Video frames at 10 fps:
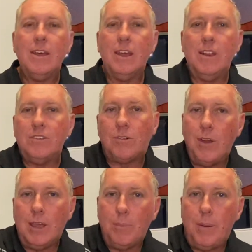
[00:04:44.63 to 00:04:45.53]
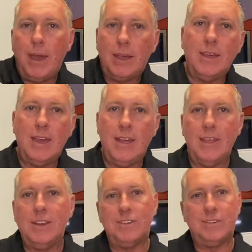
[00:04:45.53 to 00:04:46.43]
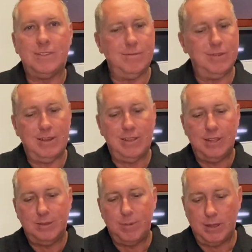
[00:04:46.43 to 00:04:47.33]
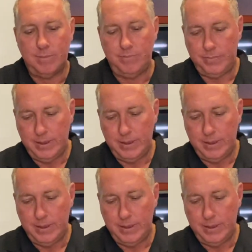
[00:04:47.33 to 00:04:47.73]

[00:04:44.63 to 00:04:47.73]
and just crank it back, and they smack them.